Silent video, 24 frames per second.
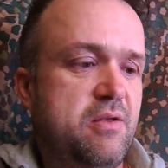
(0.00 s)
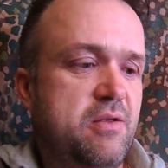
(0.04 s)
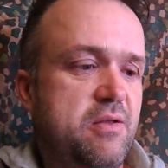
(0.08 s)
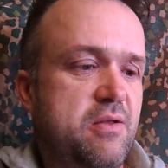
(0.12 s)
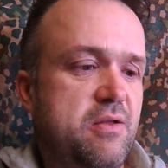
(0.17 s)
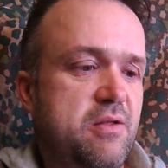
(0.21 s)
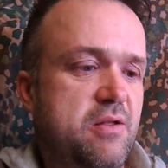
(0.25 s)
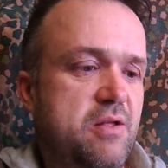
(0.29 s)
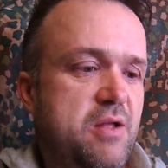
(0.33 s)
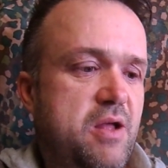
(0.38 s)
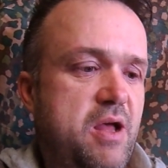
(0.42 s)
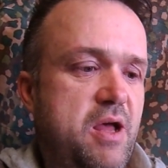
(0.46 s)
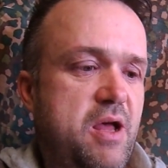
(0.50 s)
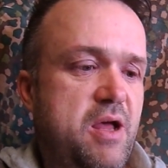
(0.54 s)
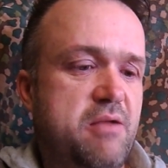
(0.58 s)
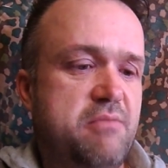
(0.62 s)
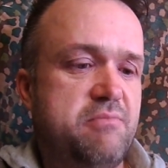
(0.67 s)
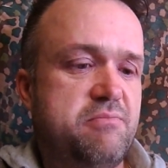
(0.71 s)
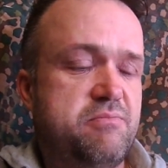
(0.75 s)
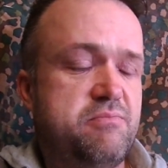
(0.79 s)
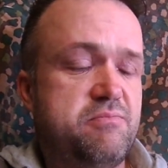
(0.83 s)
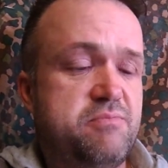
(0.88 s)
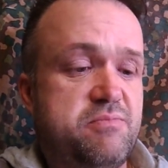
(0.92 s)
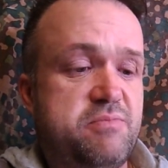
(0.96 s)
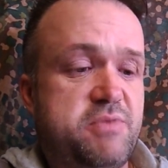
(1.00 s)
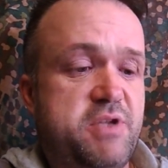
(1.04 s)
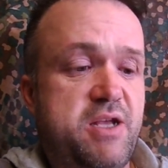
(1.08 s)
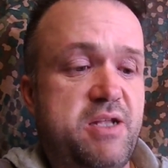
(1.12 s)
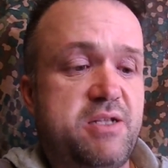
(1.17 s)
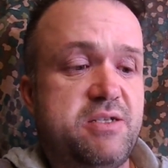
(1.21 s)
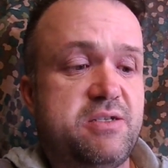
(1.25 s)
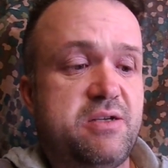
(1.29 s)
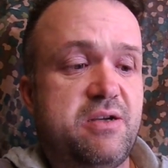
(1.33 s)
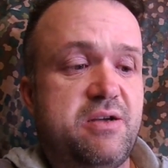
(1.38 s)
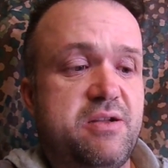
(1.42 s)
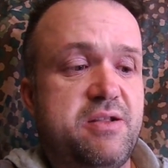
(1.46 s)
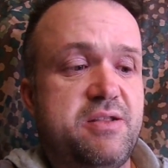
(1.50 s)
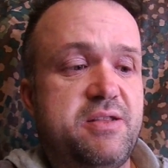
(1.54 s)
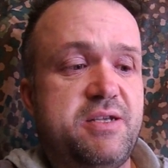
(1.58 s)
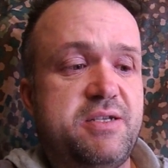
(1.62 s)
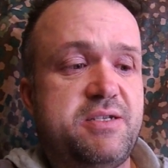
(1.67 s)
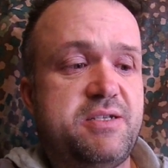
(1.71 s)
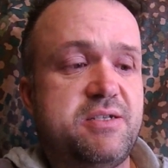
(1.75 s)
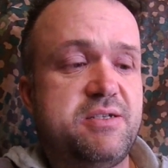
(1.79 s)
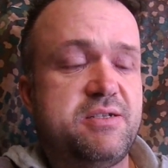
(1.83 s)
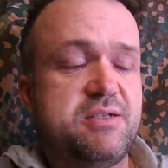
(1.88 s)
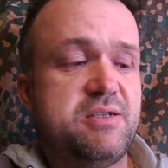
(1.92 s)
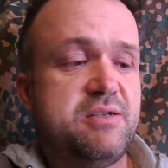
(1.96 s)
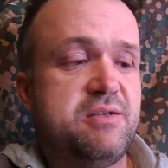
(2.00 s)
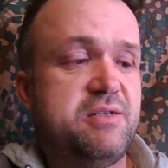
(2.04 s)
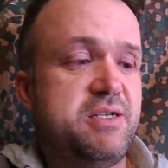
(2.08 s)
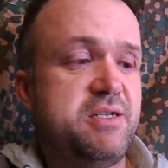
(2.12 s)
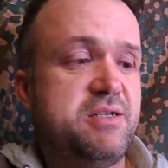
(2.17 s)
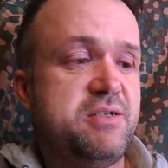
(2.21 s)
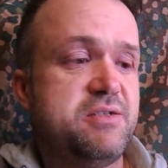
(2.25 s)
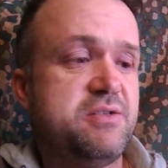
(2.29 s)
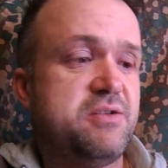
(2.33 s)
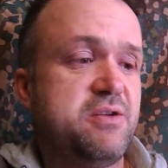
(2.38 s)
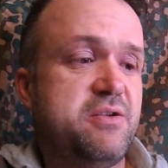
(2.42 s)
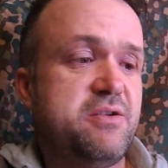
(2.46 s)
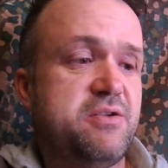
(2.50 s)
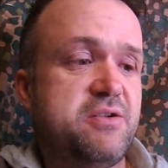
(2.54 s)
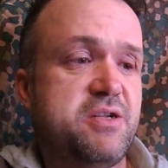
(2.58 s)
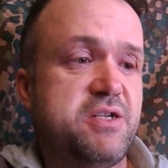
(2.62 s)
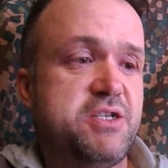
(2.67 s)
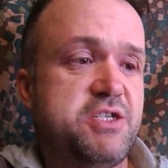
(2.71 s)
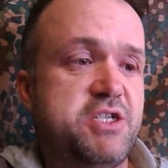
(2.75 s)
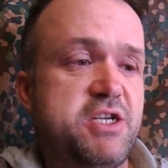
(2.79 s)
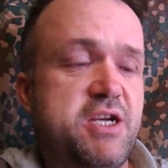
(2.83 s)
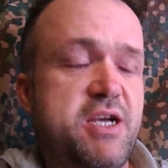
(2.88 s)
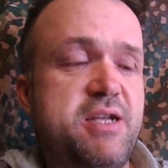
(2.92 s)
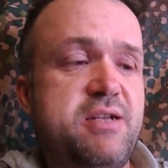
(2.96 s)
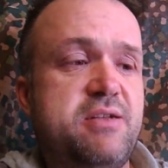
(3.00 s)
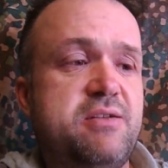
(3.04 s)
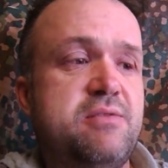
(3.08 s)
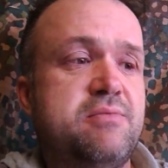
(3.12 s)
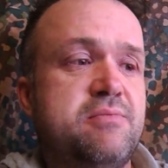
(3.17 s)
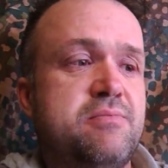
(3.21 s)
Downside of this is the lid's not on a chain.